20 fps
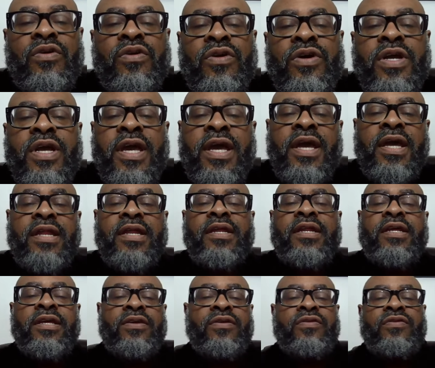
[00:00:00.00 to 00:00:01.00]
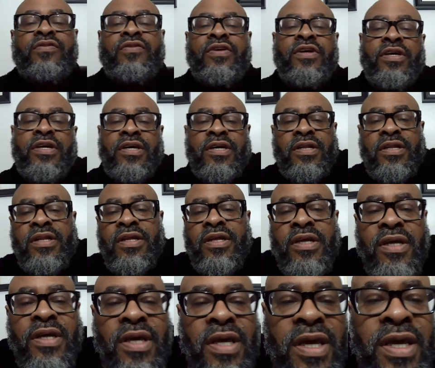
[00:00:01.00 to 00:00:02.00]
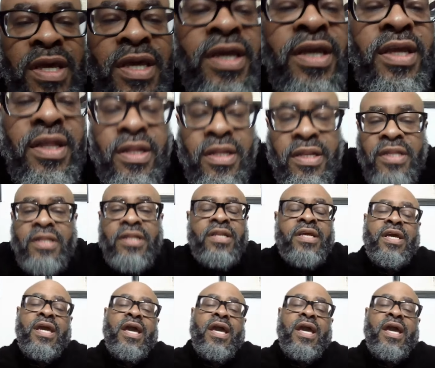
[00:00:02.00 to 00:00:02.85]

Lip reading: look at it and you see it, and the